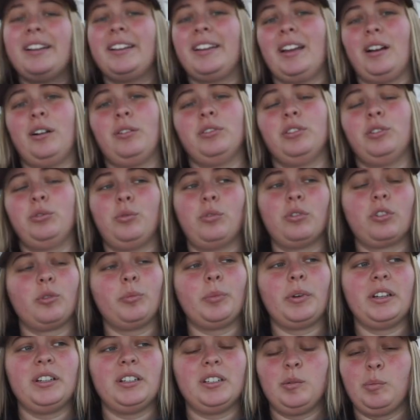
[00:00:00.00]
now with the water
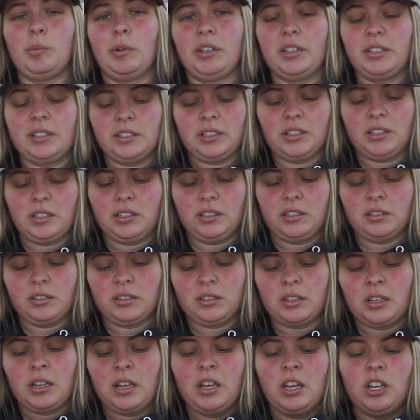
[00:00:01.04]
being as muddy as it
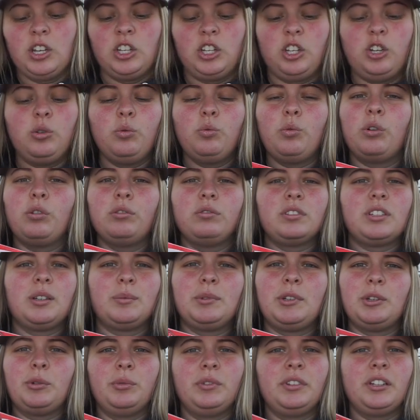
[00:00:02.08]
is, you want
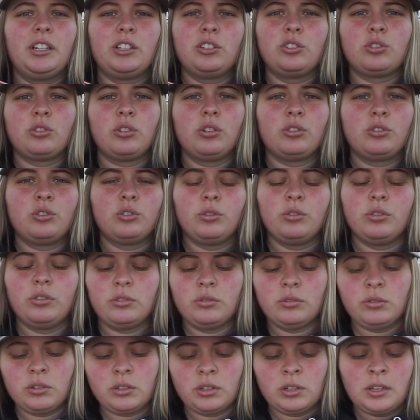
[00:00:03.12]
something with that
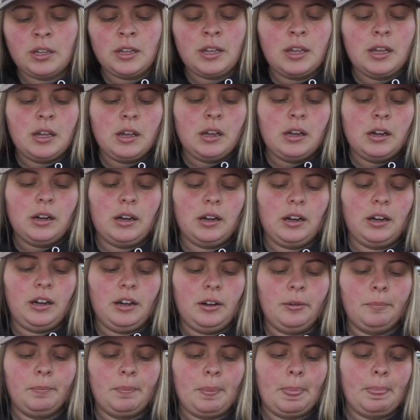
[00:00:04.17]
chartreuse.
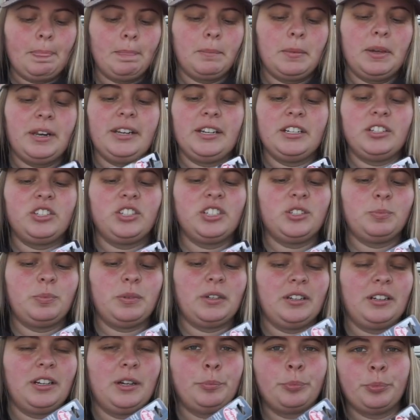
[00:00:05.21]
And it's just
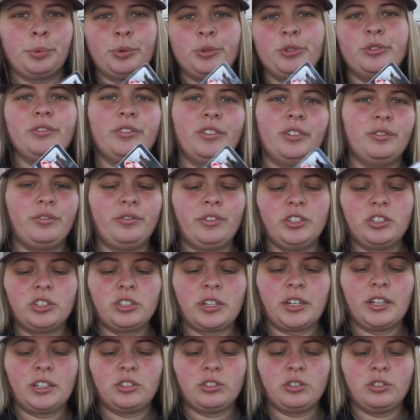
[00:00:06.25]
been a proven fish
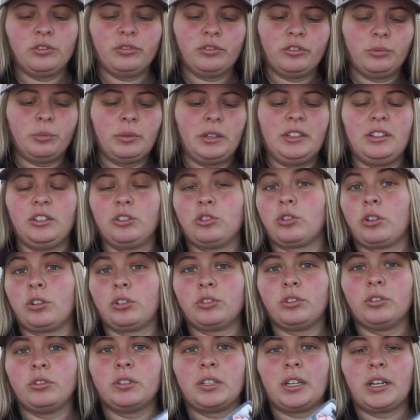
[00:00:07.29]
catcher for me, the
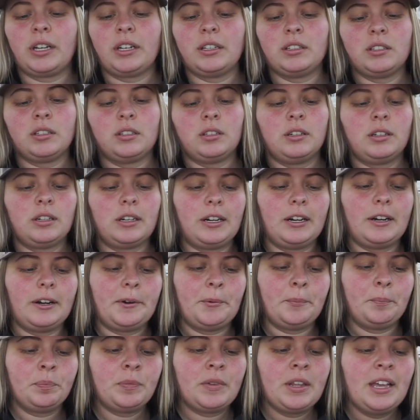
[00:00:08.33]
chartreuse has.
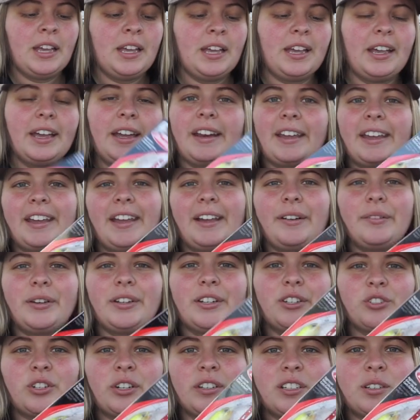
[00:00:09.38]
And I can't
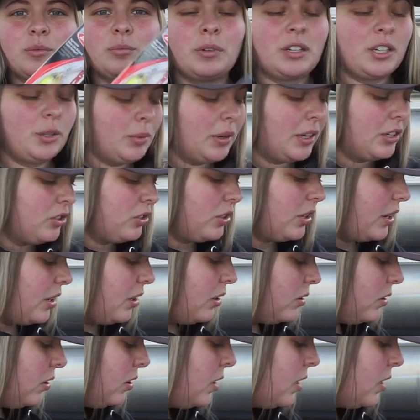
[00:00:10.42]
wait to try this Money Badger out.